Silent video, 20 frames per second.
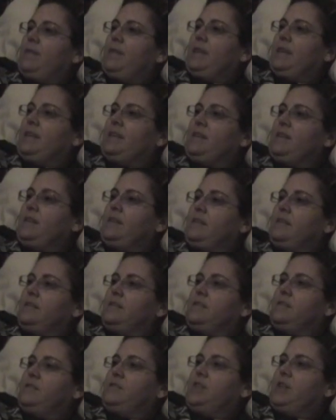Then
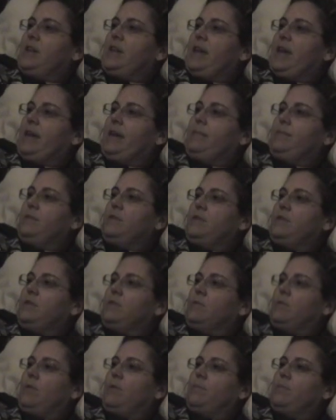she came to the
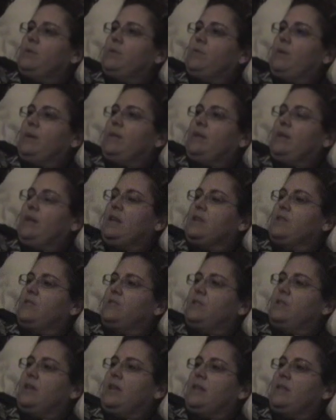door between the
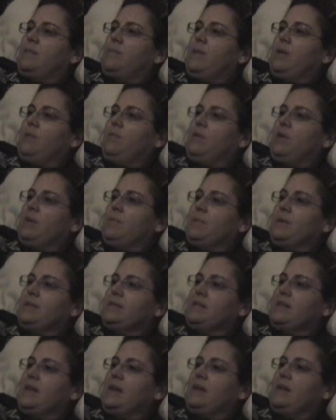kitchen and the big room and
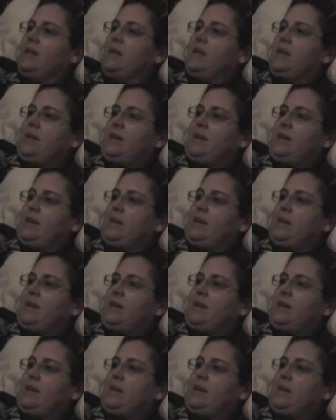said,